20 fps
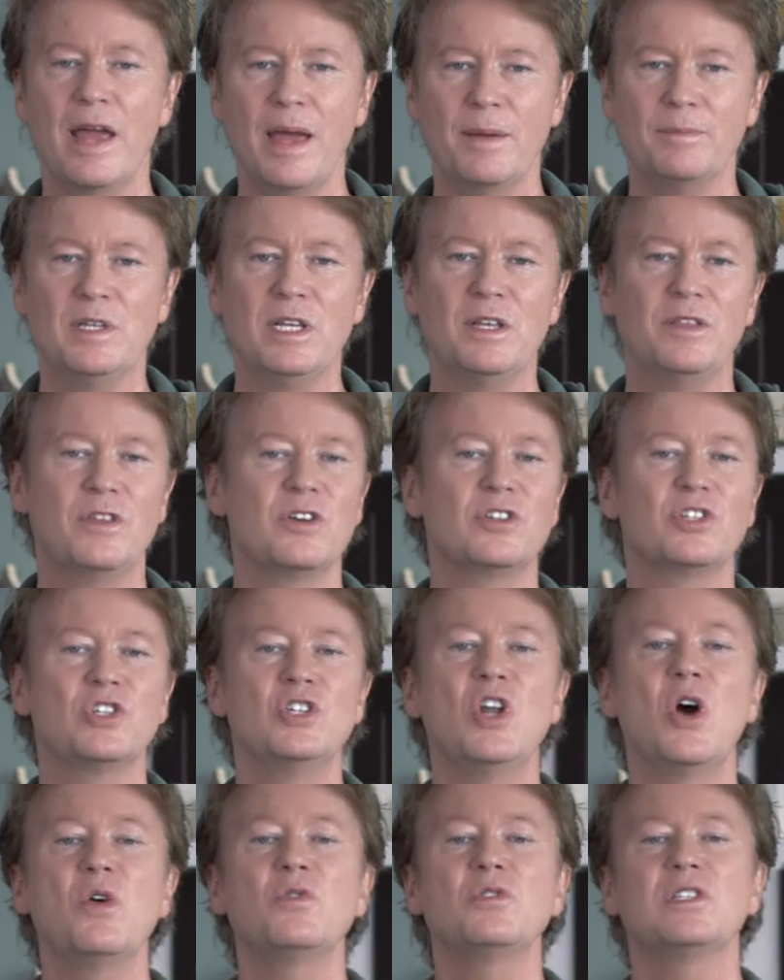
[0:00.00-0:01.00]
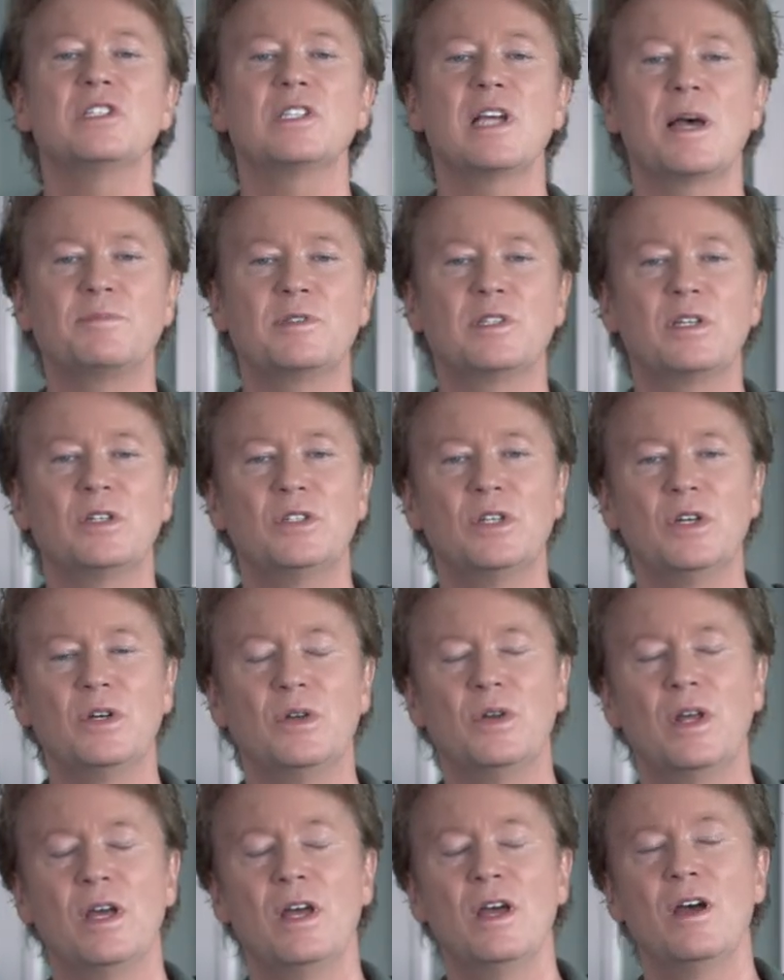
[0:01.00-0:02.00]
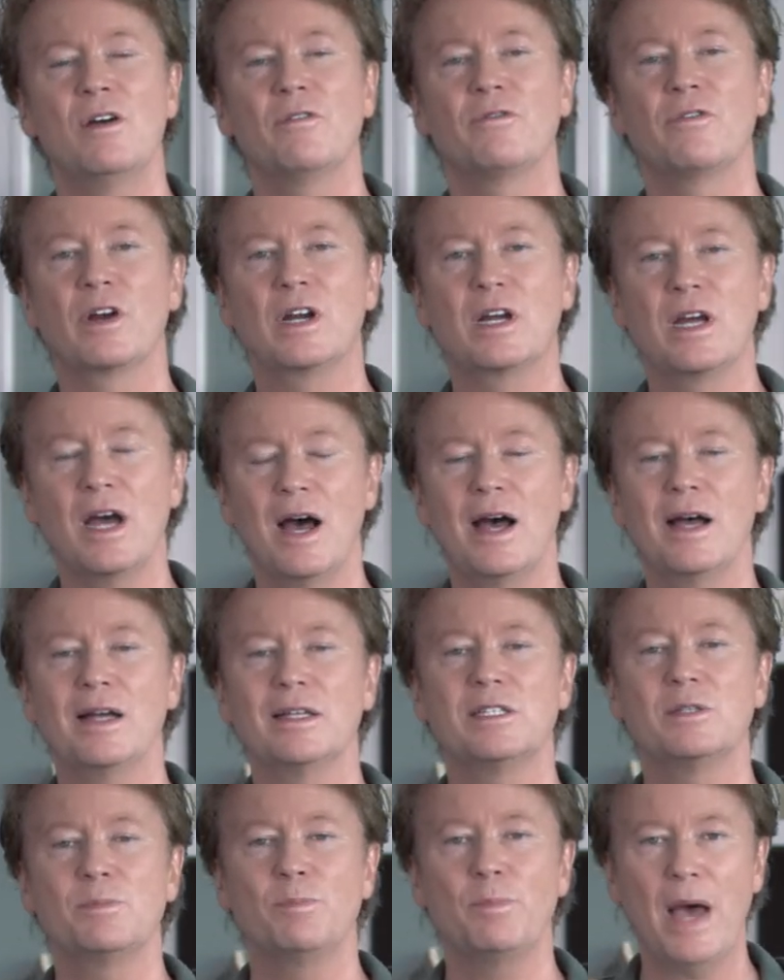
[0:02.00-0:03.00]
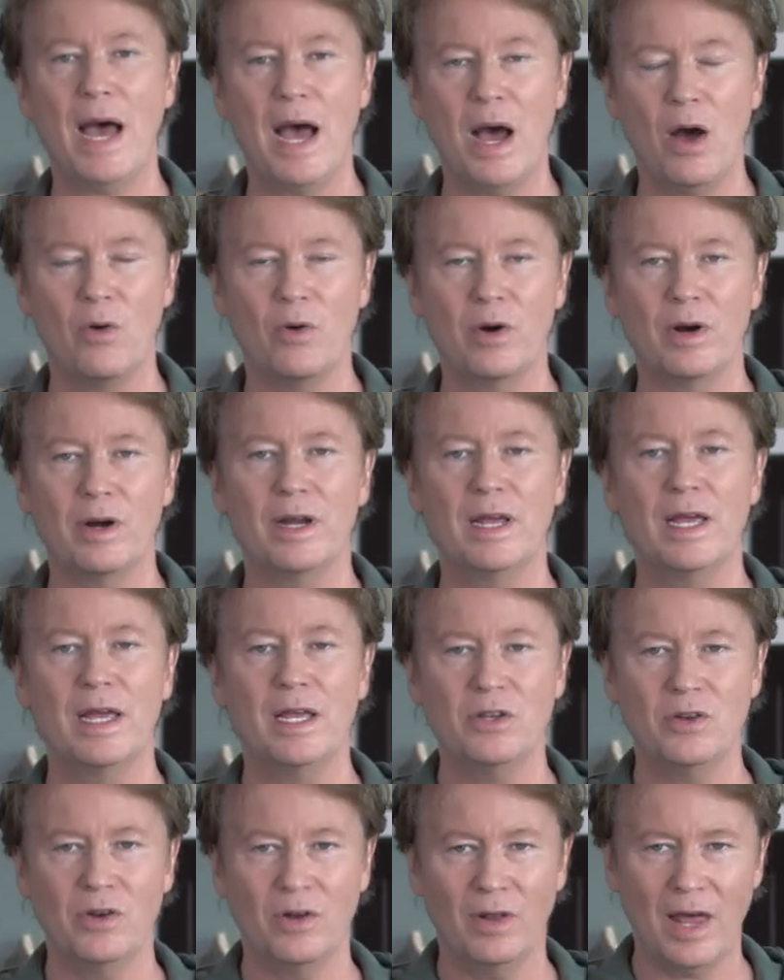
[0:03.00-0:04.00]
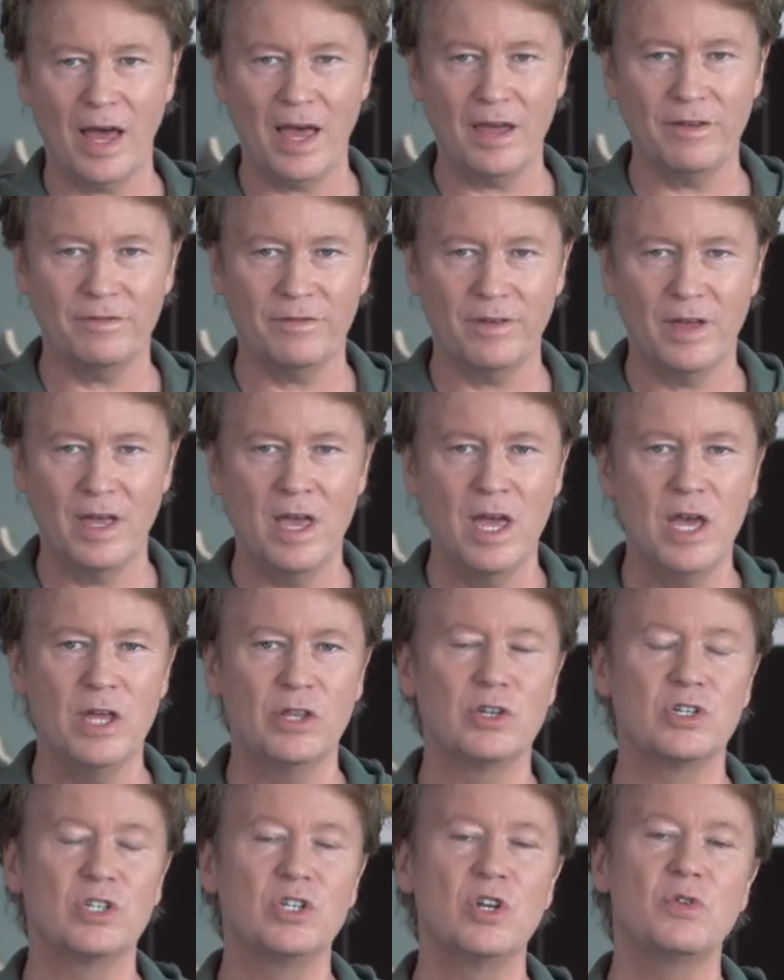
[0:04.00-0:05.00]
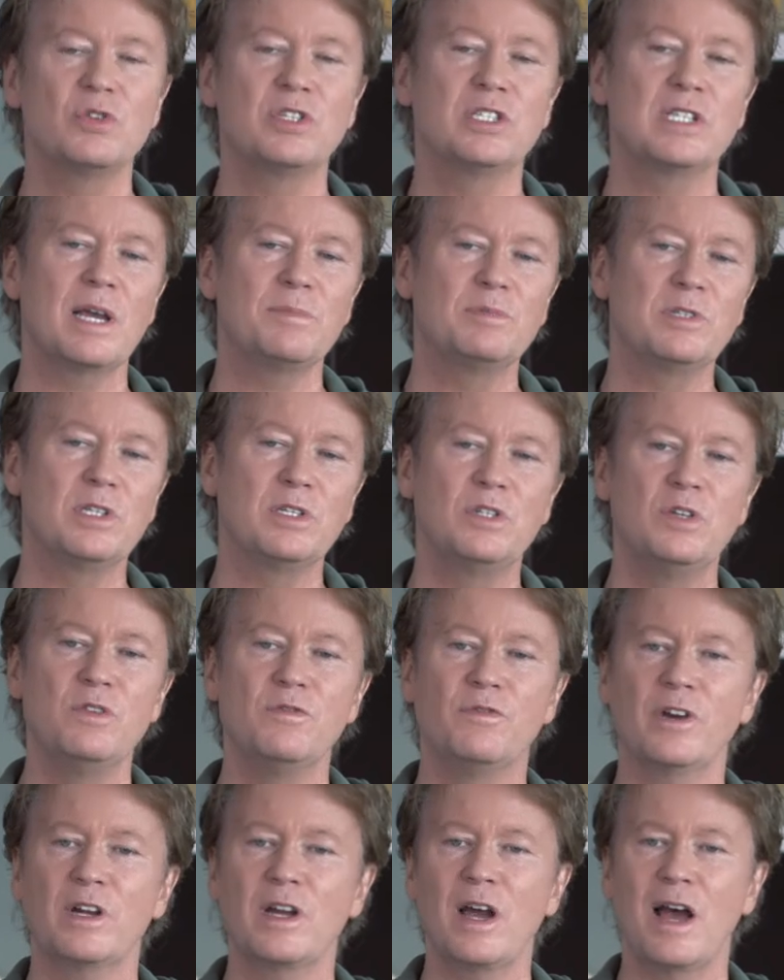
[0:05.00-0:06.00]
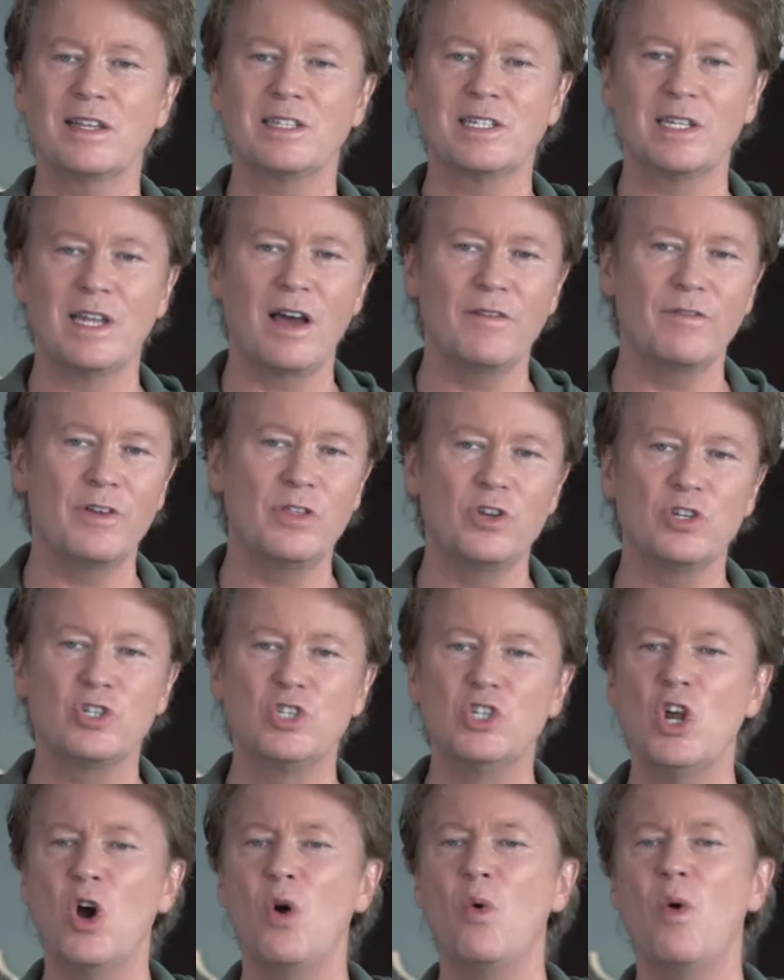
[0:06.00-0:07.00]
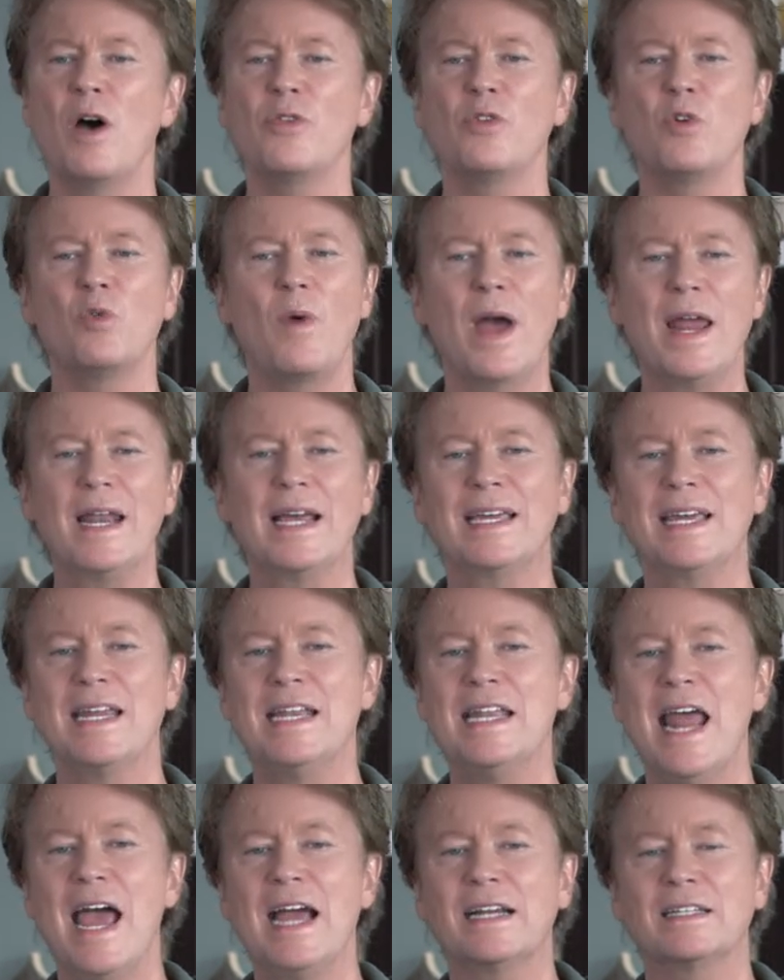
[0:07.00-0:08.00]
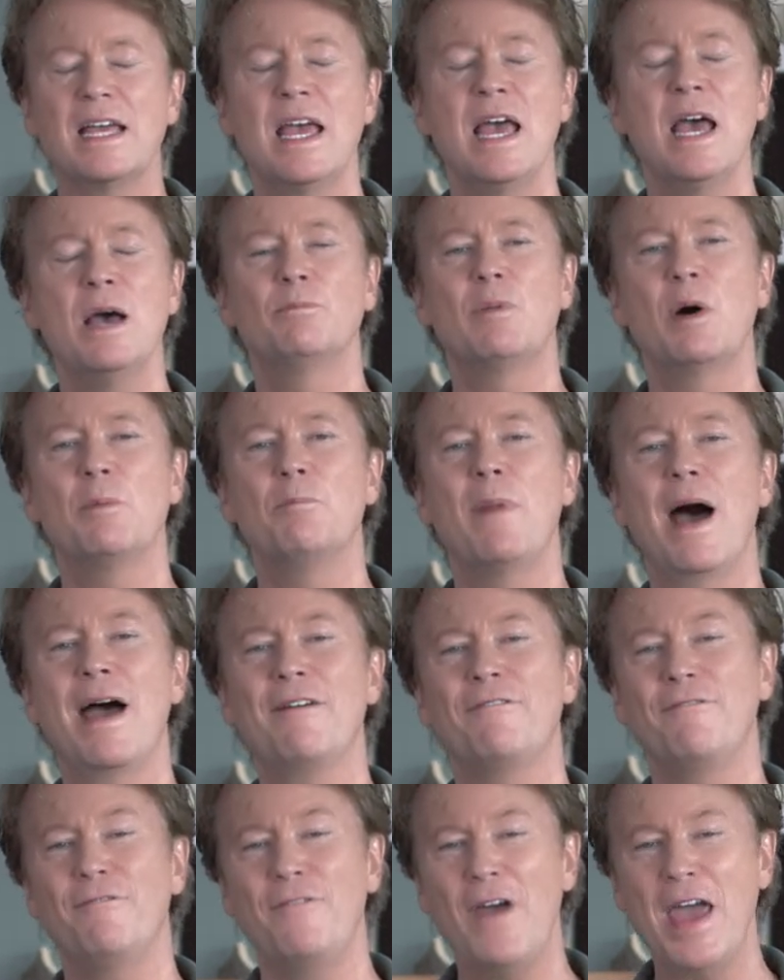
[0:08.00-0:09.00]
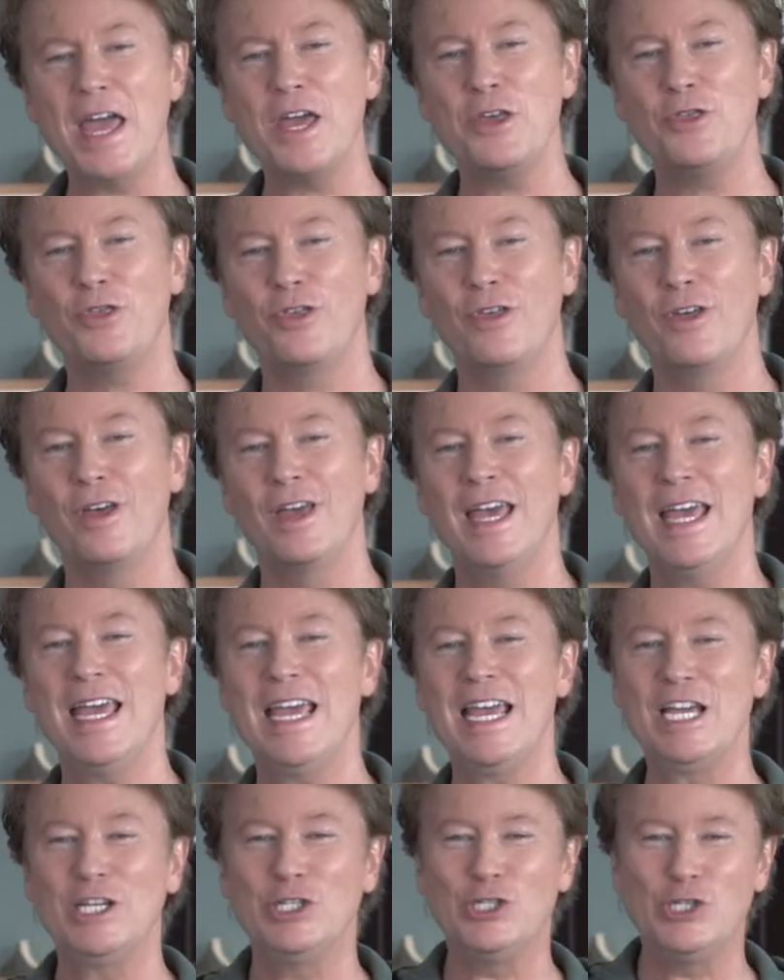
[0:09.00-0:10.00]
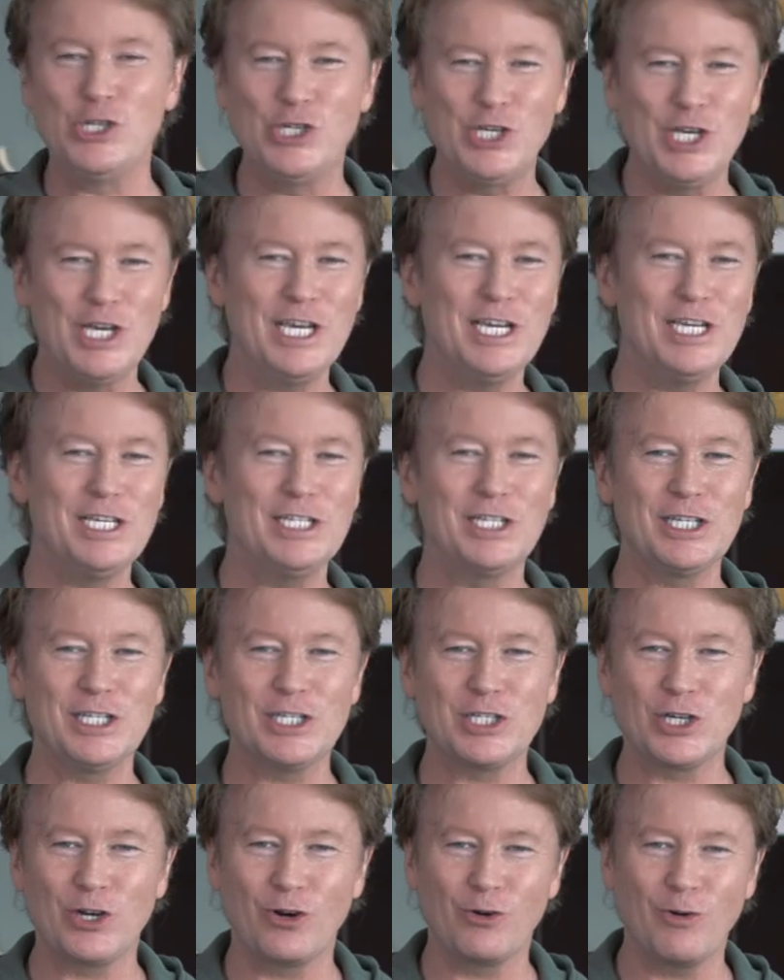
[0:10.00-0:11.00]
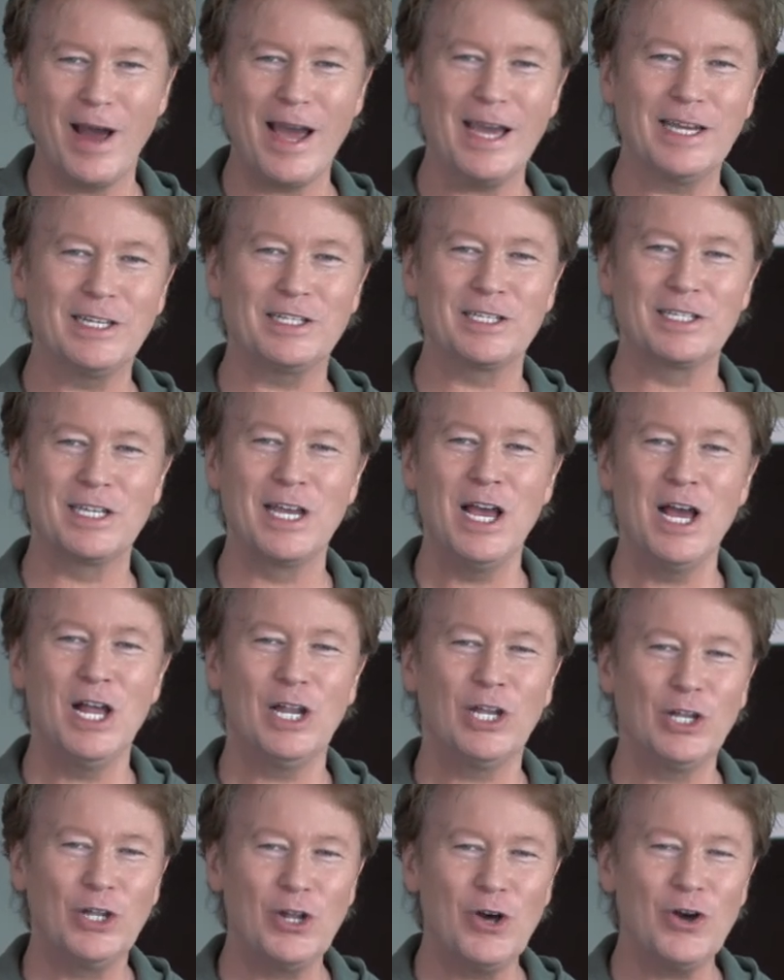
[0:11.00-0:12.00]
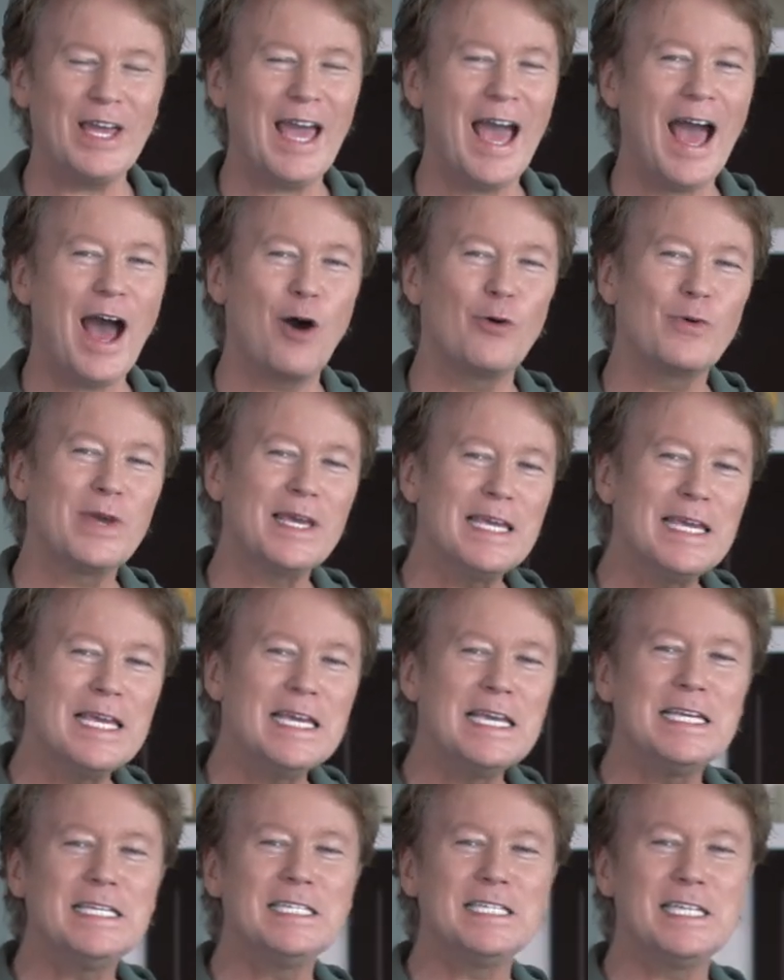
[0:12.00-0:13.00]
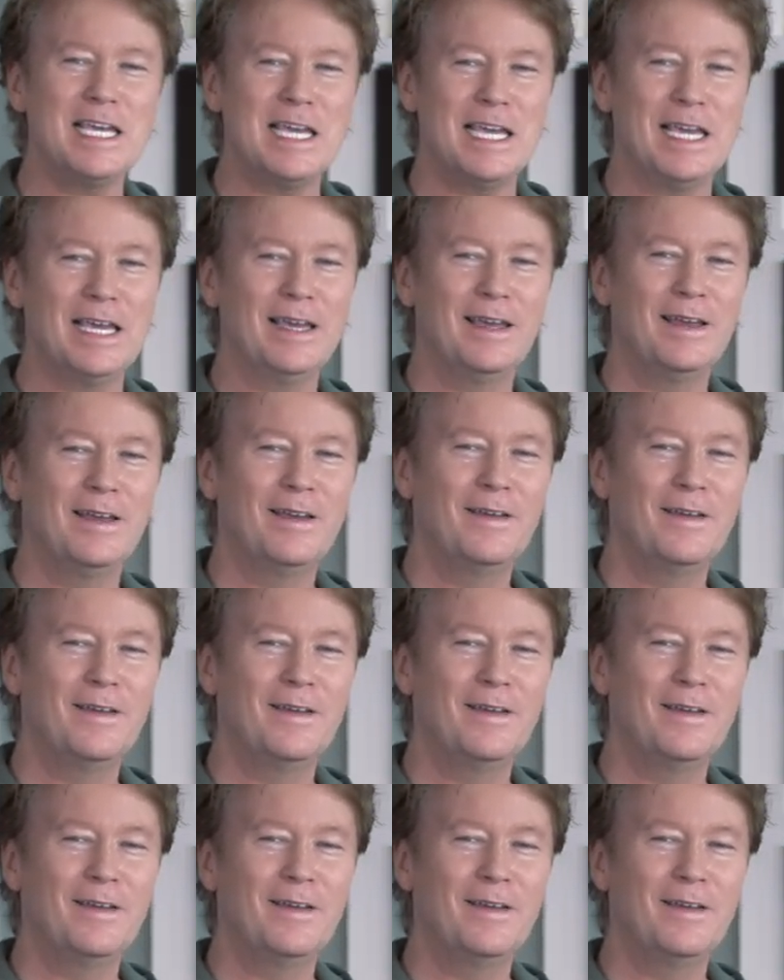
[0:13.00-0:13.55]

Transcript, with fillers: empty. There's no substitute for God's power in your life. There's no substitute for God's love, and there's no other way to connect but by faith in Jesus Christ. Look how easy